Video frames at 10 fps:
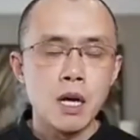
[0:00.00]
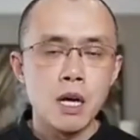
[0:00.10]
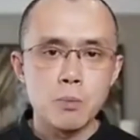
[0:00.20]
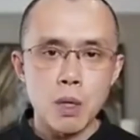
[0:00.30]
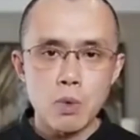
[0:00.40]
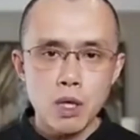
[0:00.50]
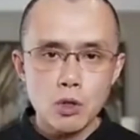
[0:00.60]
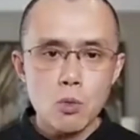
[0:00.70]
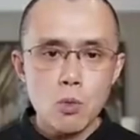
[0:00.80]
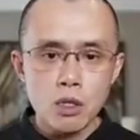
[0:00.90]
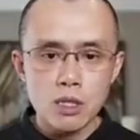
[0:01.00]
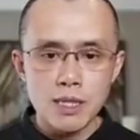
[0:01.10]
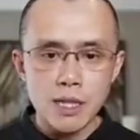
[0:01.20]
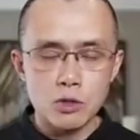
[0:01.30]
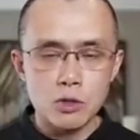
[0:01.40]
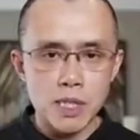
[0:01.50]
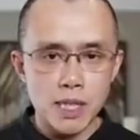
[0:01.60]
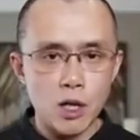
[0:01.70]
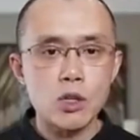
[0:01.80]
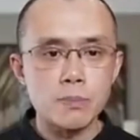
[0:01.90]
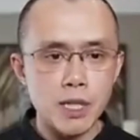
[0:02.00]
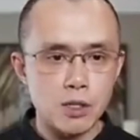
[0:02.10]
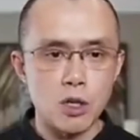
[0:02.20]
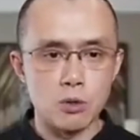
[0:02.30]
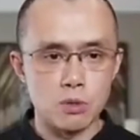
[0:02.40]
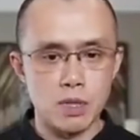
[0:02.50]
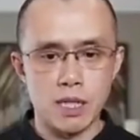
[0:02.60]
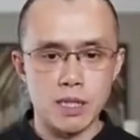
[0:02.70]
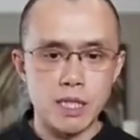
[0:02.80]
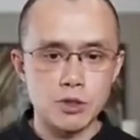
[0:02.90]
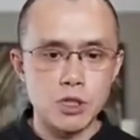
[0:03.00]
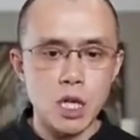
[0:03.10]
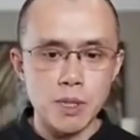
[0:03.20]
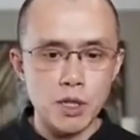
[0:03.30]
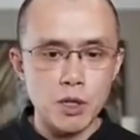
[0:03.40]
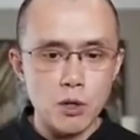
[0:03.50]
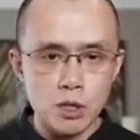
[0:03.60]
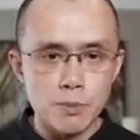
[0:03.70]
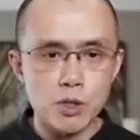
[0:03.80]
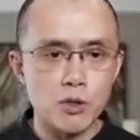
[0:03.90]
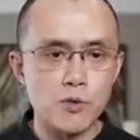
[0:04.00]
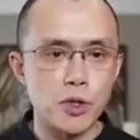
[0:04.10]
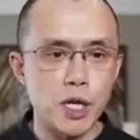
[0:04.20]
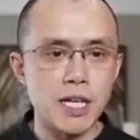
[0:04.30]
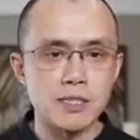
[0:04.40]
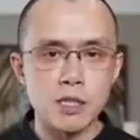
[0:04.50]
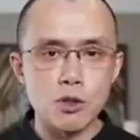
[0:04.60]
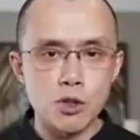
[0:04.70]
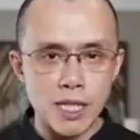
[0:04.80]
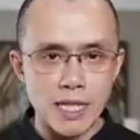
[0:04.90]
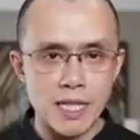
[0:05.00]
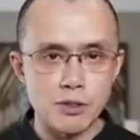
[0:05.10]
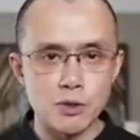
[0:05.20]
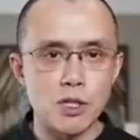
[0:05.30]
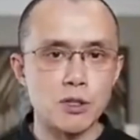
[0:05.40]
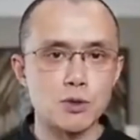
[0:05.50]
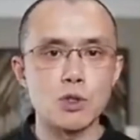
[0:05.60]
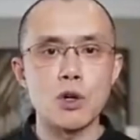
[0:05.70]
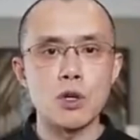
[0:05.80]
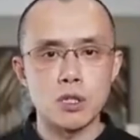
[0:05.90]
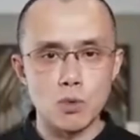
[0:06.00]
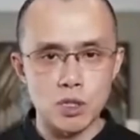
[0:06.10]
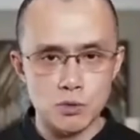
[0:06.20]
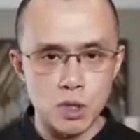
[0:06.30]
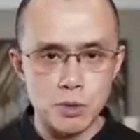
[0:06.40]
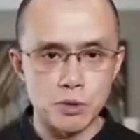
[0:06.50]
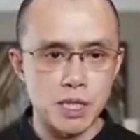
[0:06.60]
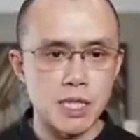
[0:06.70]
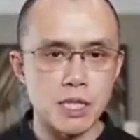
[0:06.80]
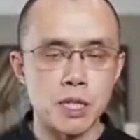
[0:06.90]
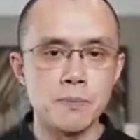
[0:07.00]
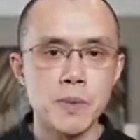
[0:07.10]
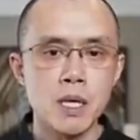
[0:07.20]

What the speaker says: But we don't want that to be the ultimate goal. It should not be ultimate goal for a single organization to control all the world's crypto, etc.